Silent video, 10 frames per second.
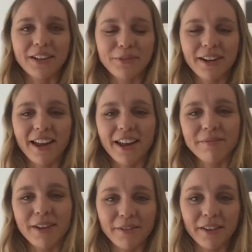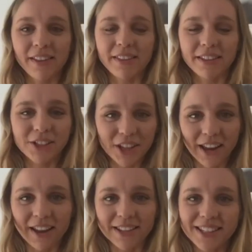when I'm having the
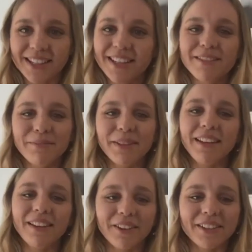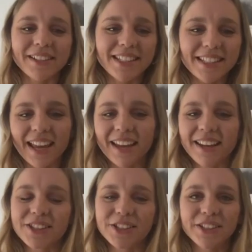chance being on a stage
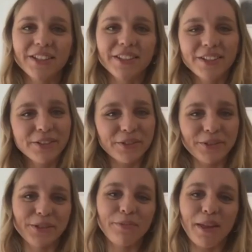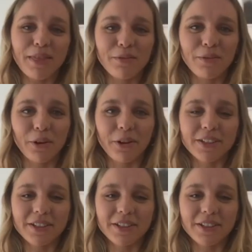to spread the word